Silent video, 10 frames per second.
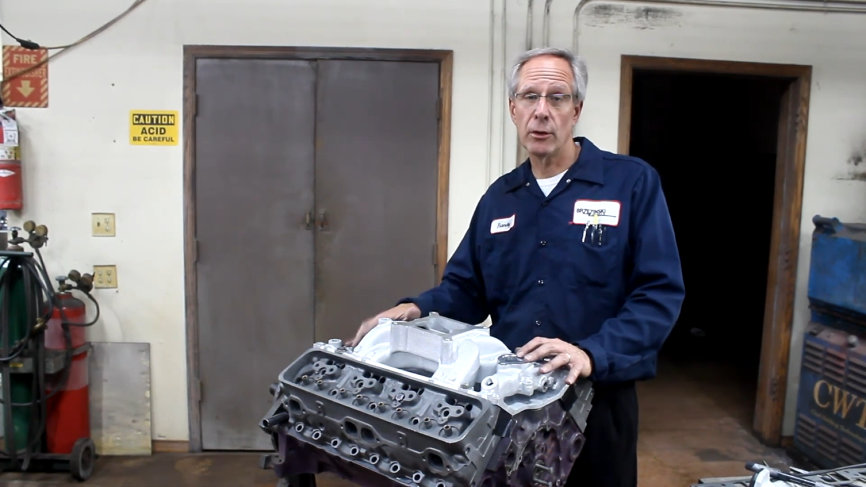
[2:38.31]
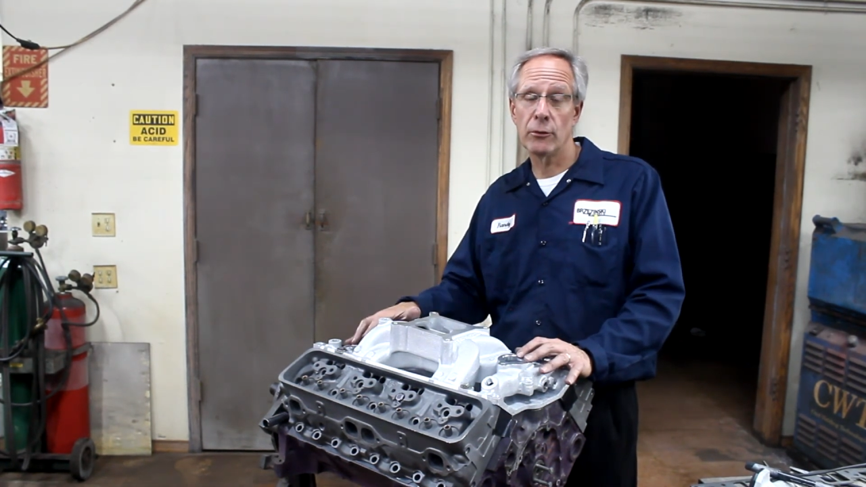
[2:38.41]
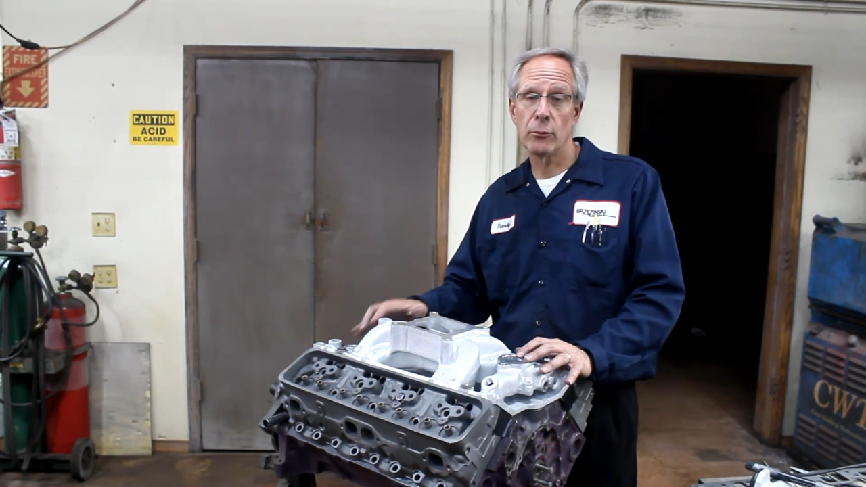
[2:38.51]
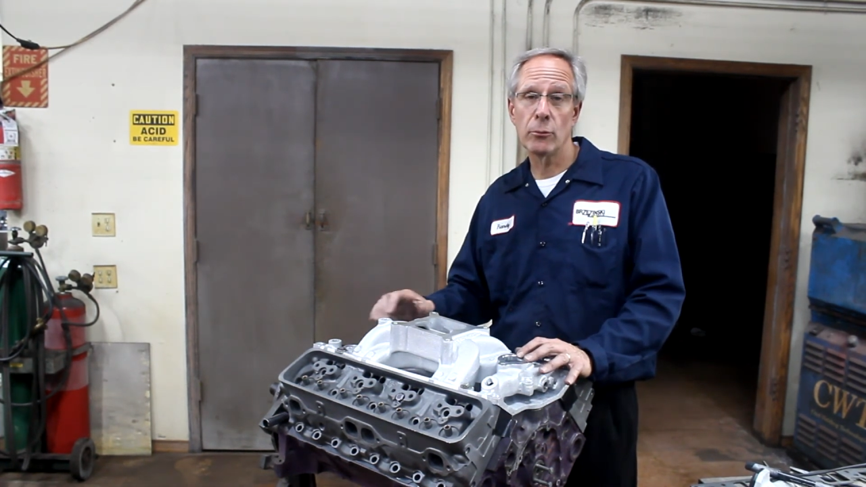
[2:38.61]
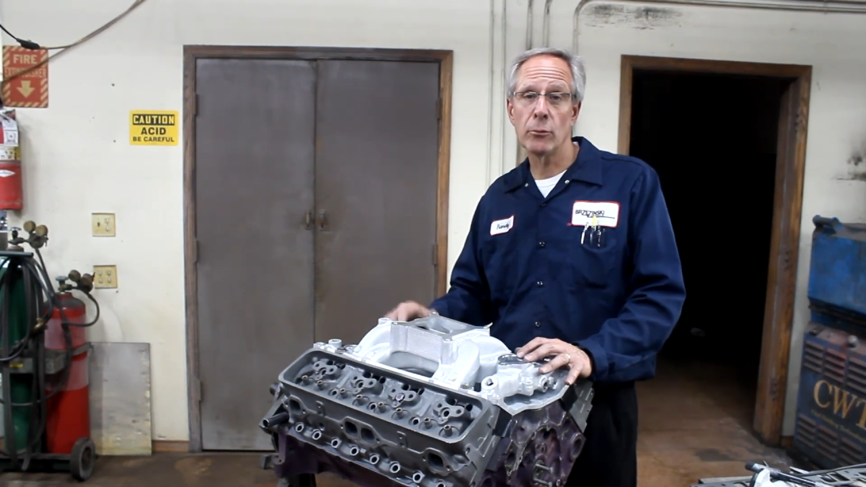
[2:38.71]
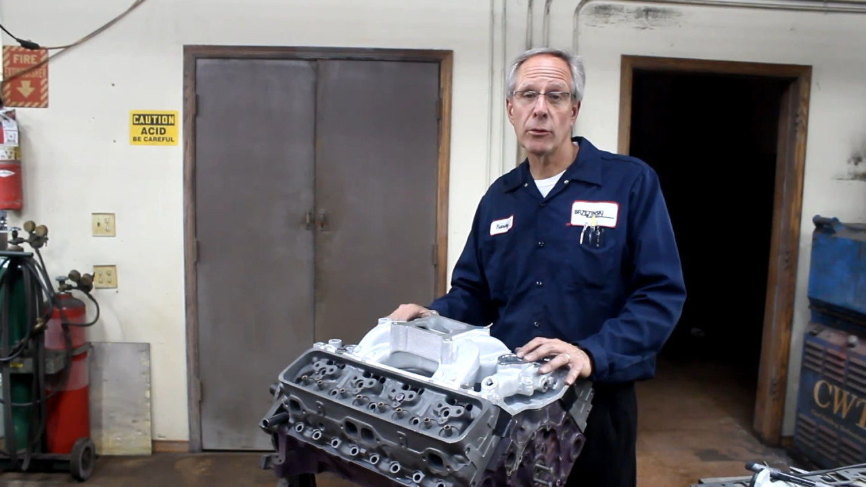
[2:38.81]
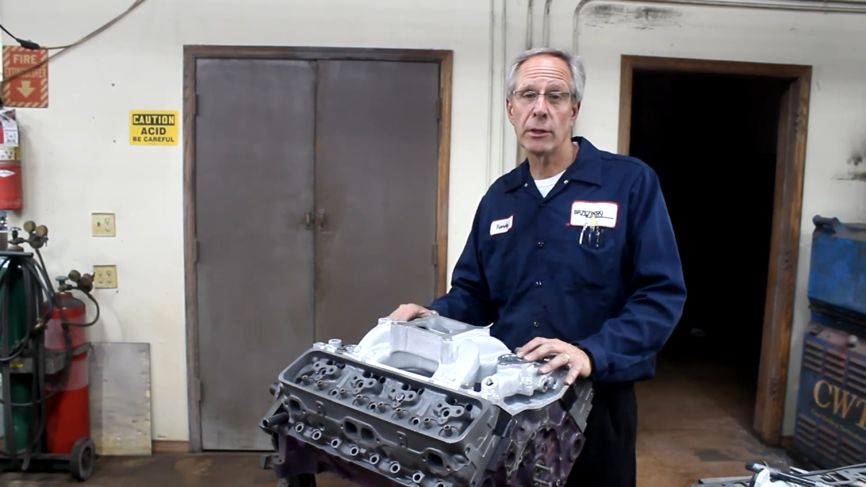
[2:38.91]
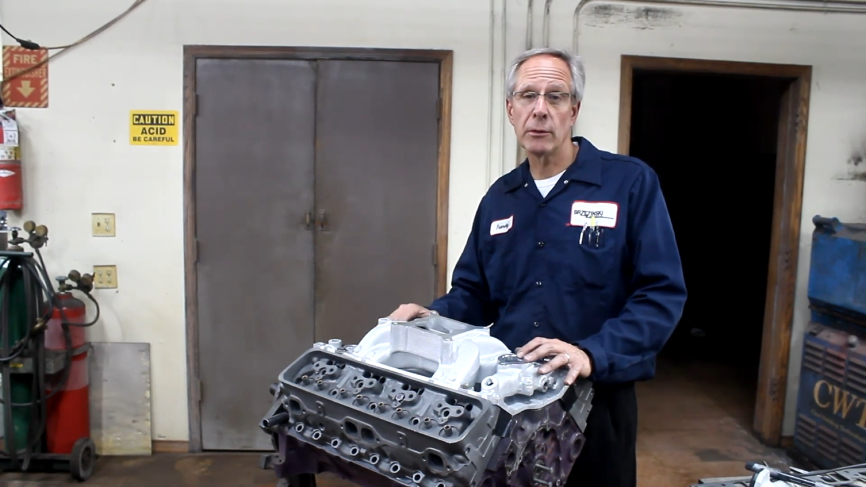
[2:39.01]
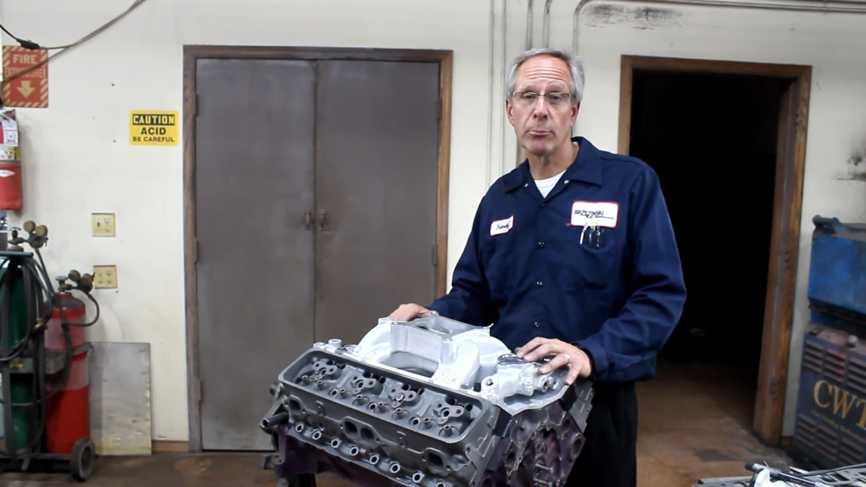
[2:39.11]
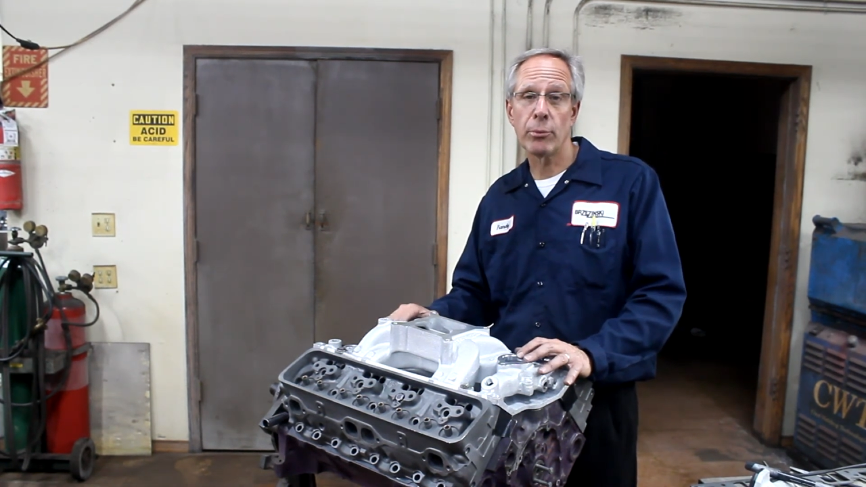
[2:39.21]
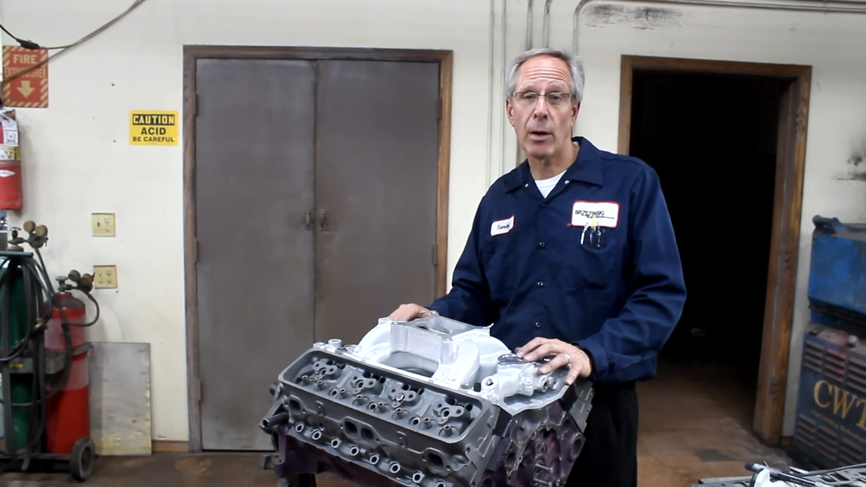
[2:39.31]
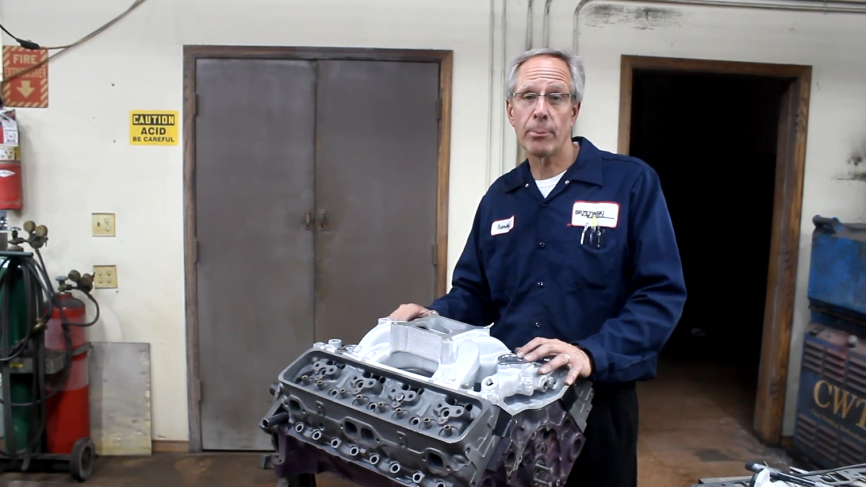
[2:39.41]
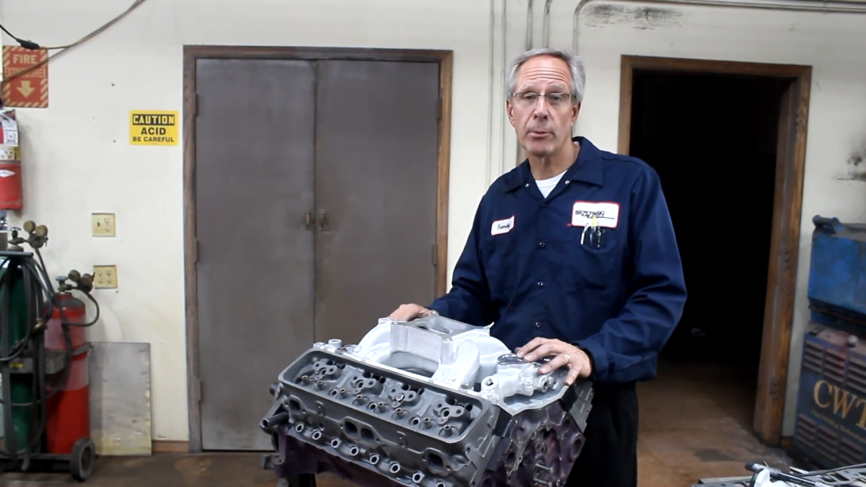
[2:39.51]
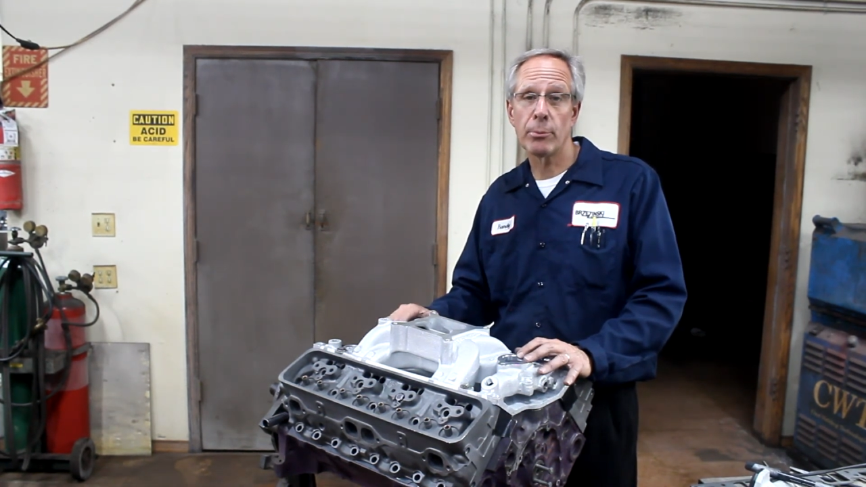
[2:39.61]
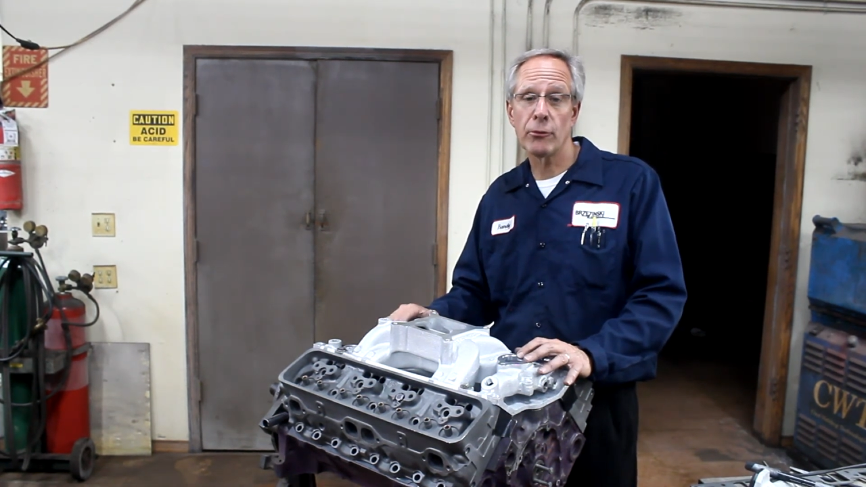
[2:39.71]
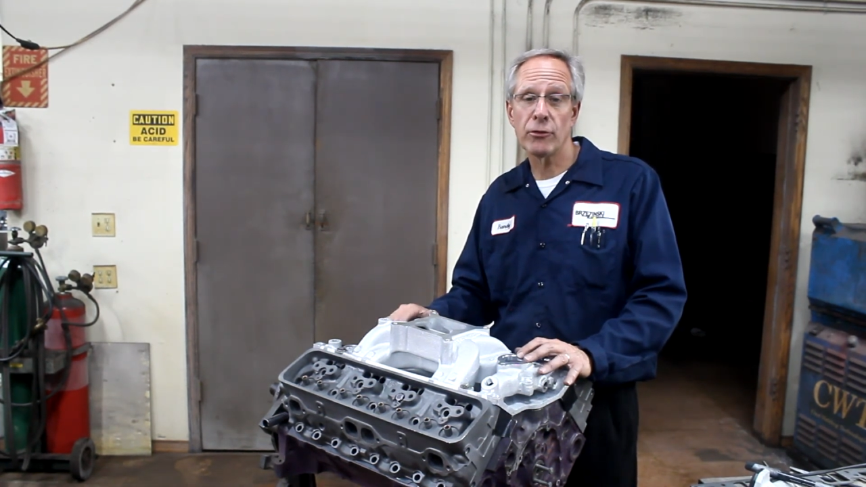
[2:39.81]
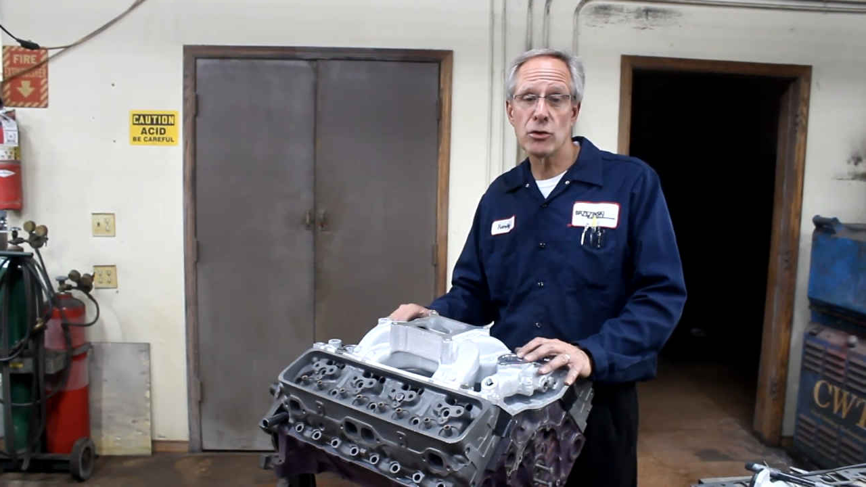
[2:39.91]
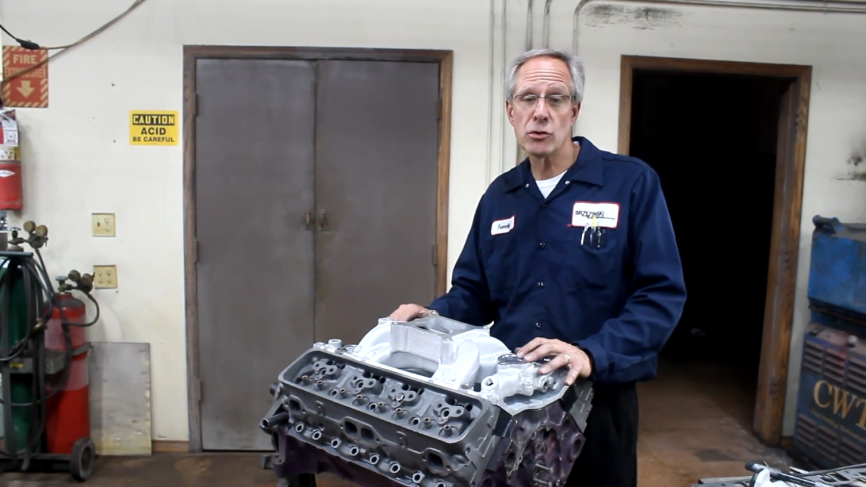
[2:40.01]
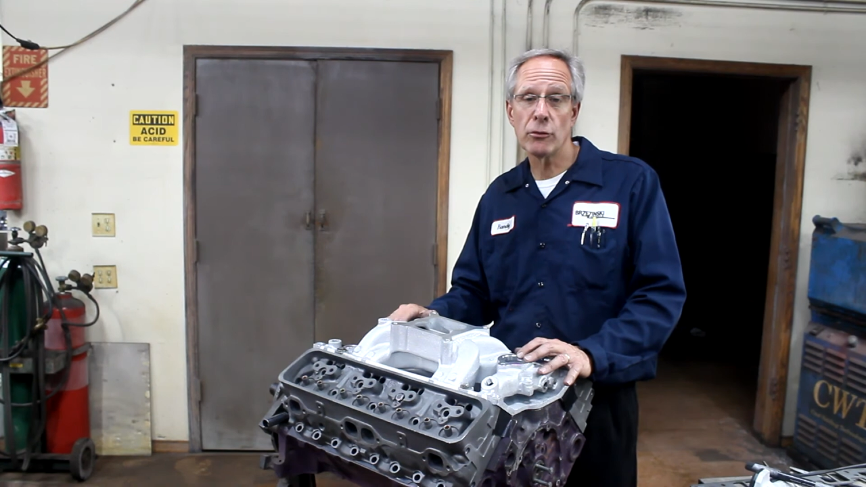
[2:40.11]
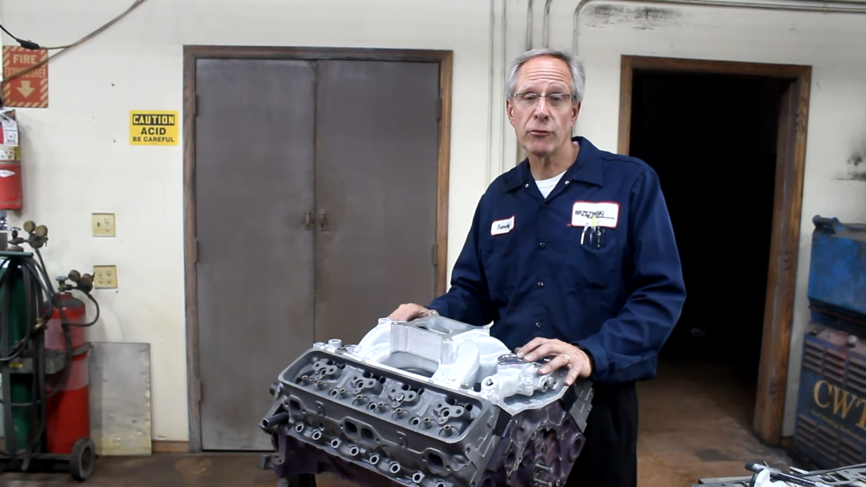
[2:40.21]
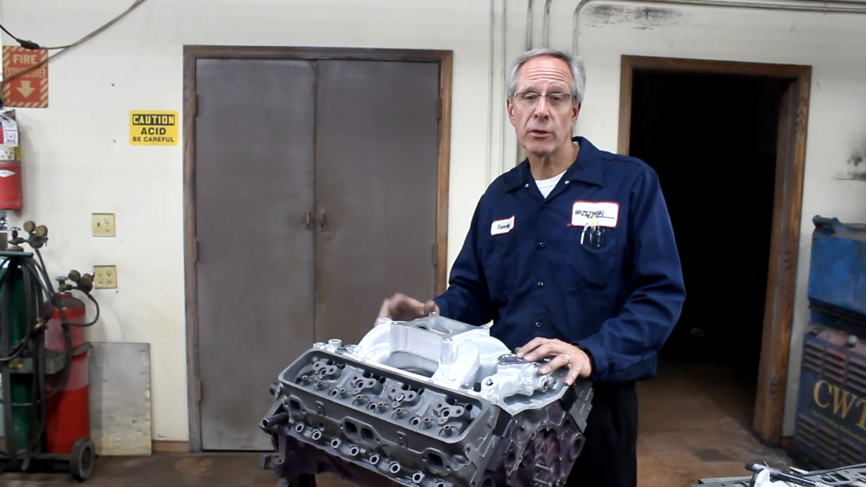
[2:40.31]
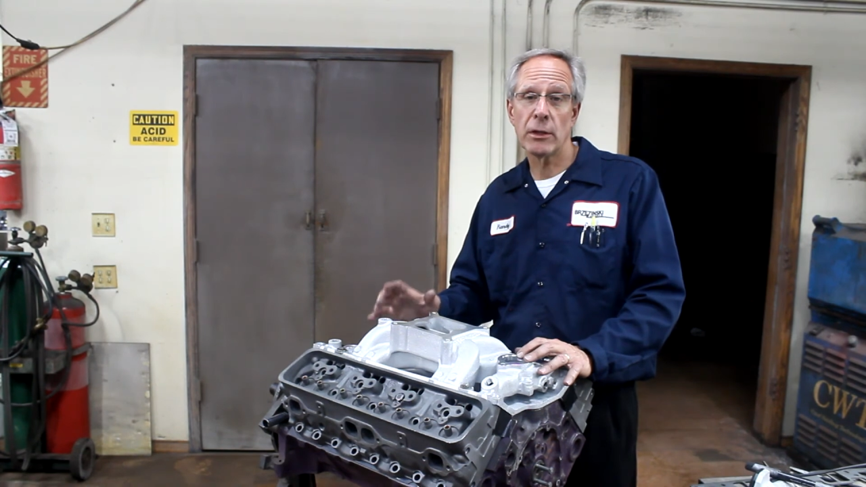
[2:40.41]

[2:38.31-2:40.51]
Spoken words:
do the proper procedures to